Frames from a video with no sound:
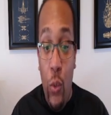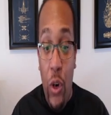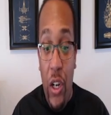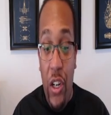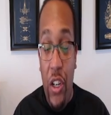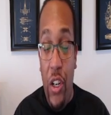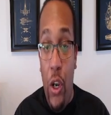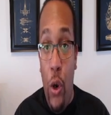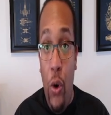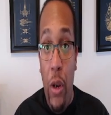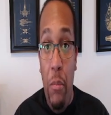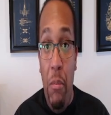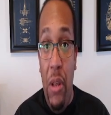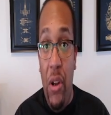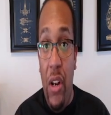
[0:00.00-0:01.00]
going to go
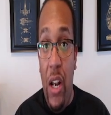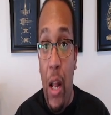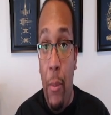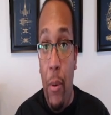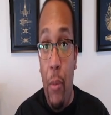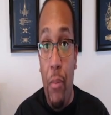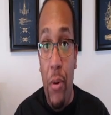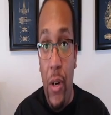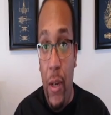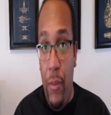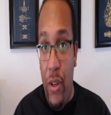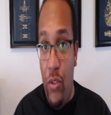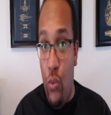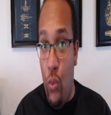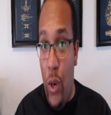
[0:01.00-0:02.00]
and build it up pretty
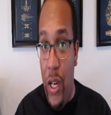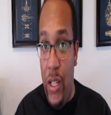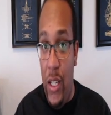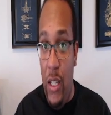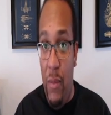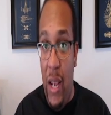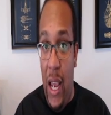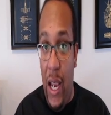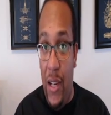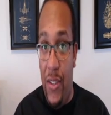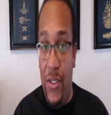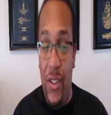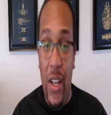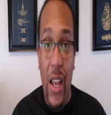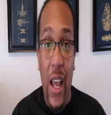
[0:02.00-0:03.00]
much right to the
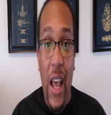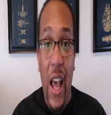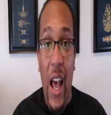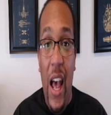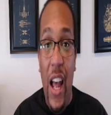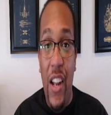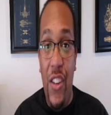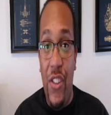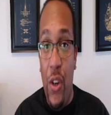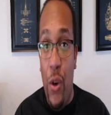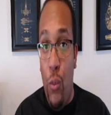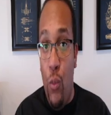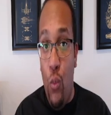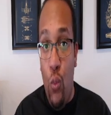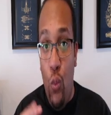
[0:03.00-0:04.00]
max.
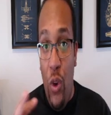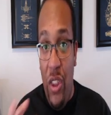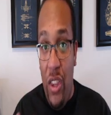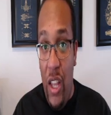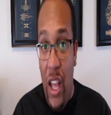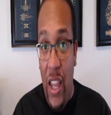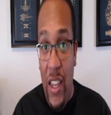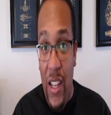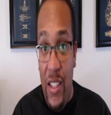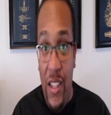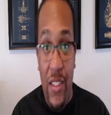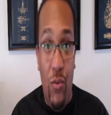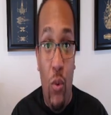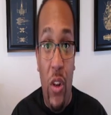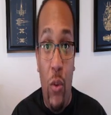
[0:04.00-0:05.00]
So with this,
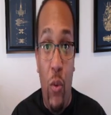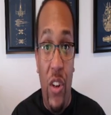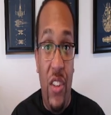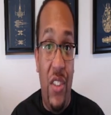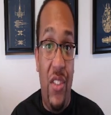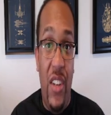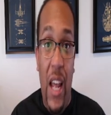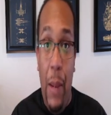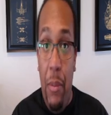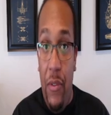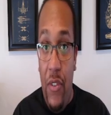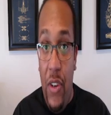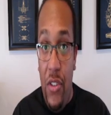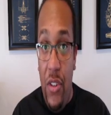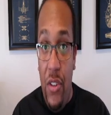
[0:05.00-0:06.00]
it's one of the ones that's not
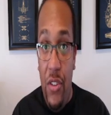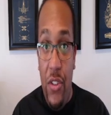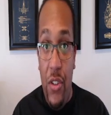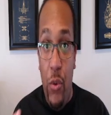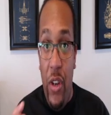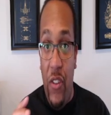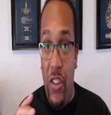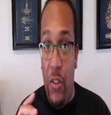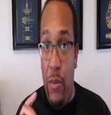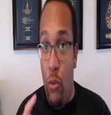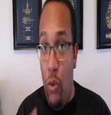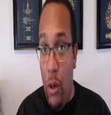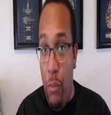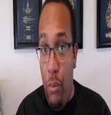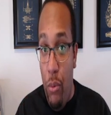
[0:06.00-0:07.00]
proficient. So we have to spend
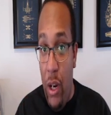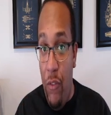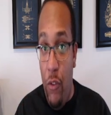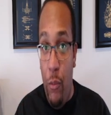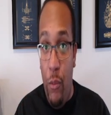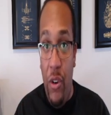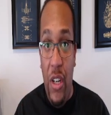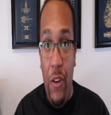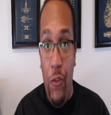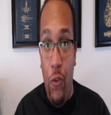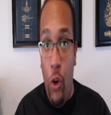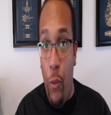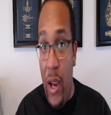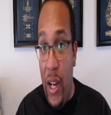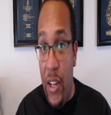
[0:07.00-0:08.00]
1 point from a
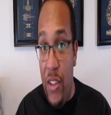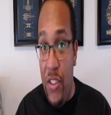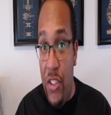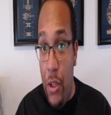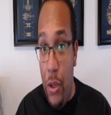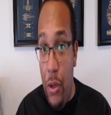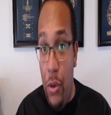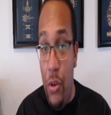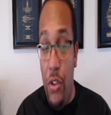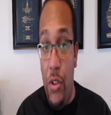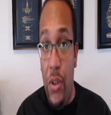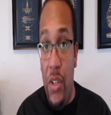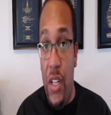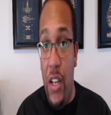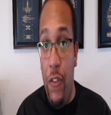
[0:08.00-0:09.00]
d4 minus 2
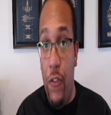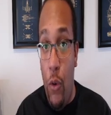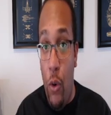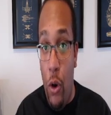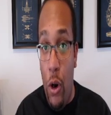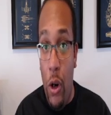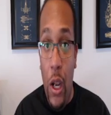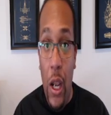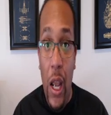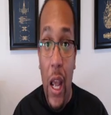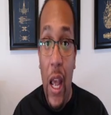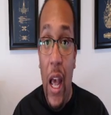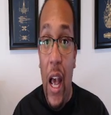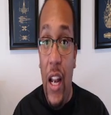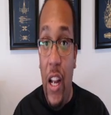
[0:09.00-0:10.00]
to a d4,
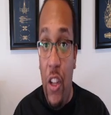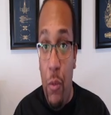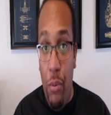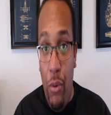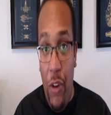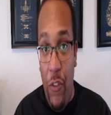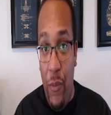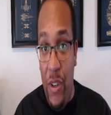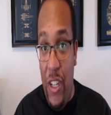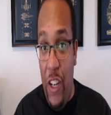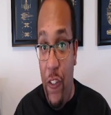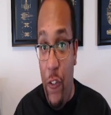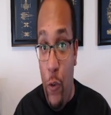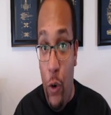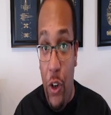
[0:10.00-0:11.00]
another point from a
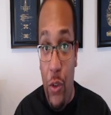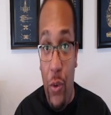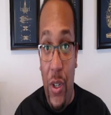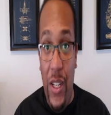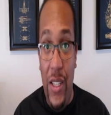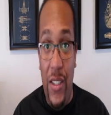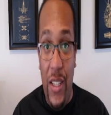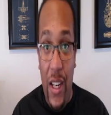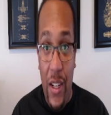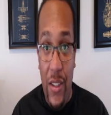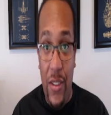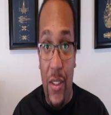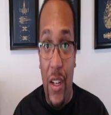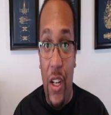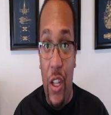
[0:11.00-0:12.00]
d4 to a
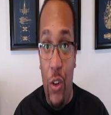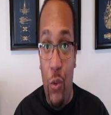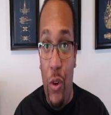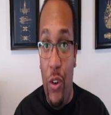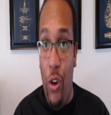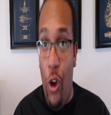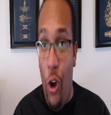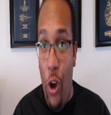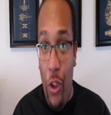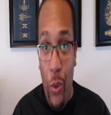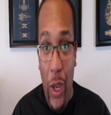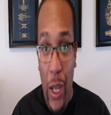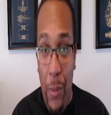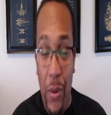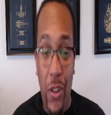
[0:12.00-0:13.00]
d6, another one all the
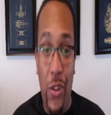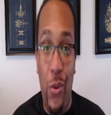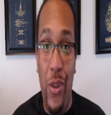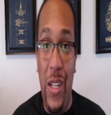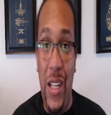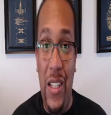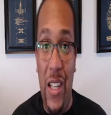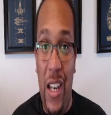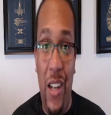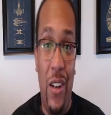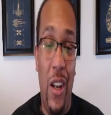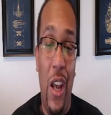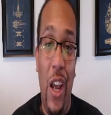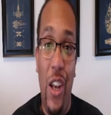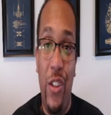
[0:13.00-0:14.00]
way up to a d10.
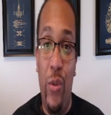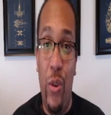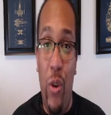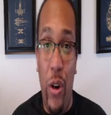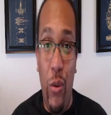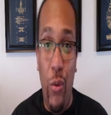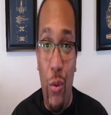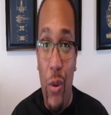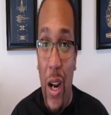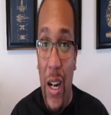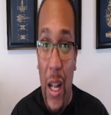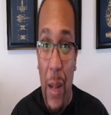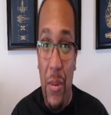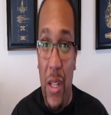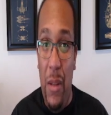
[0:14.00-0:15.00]
So we're going right
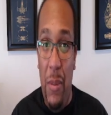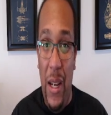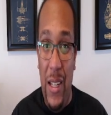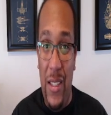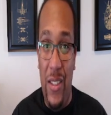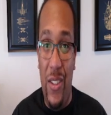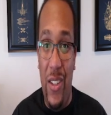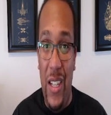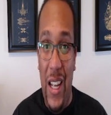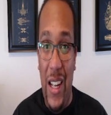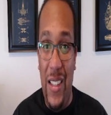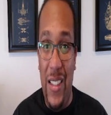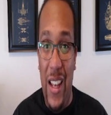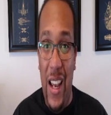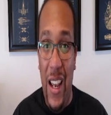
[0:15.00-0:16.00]
up to the basis on
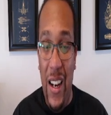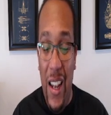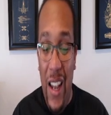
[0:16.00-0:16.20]
that side,